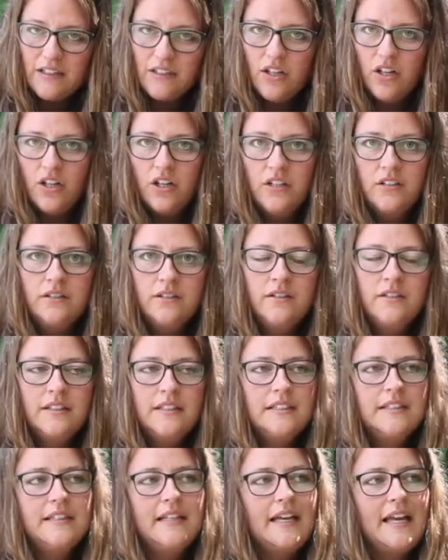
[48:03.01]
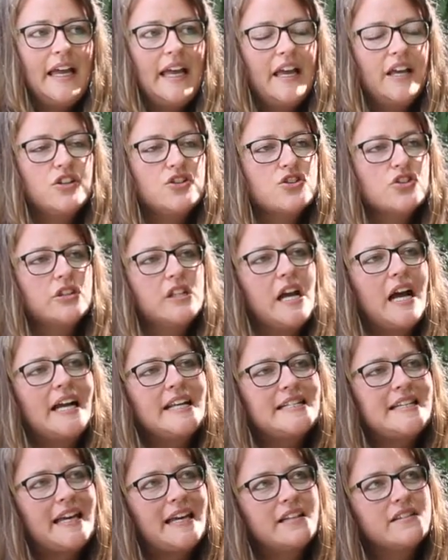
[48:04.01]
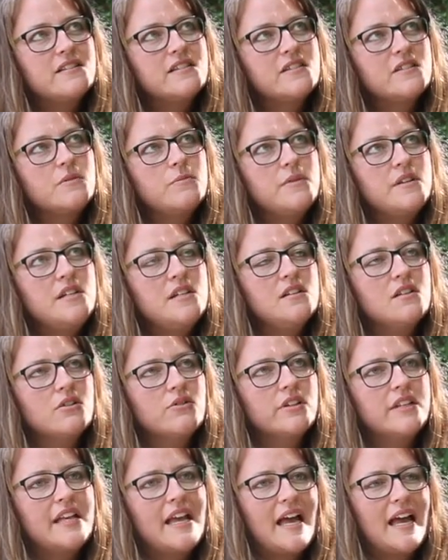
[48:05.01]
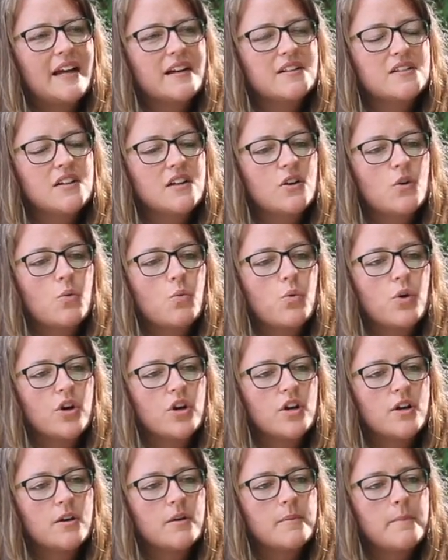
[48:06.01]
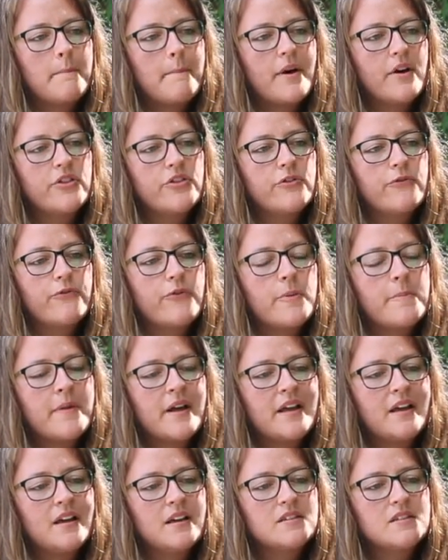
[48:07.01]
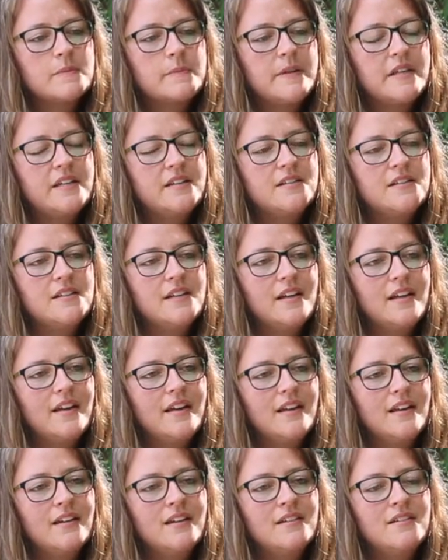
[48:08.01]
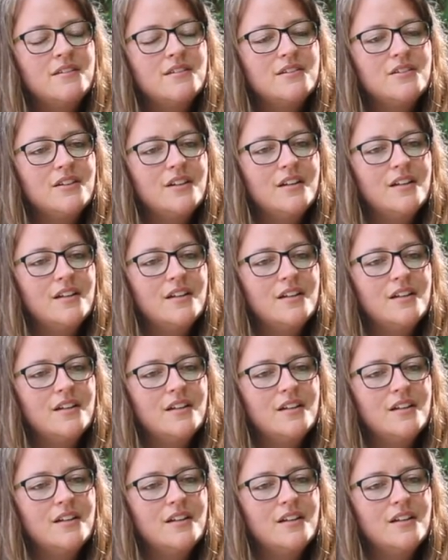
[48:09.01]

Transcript: long, And July tends to be a really hectic work month for my husband. And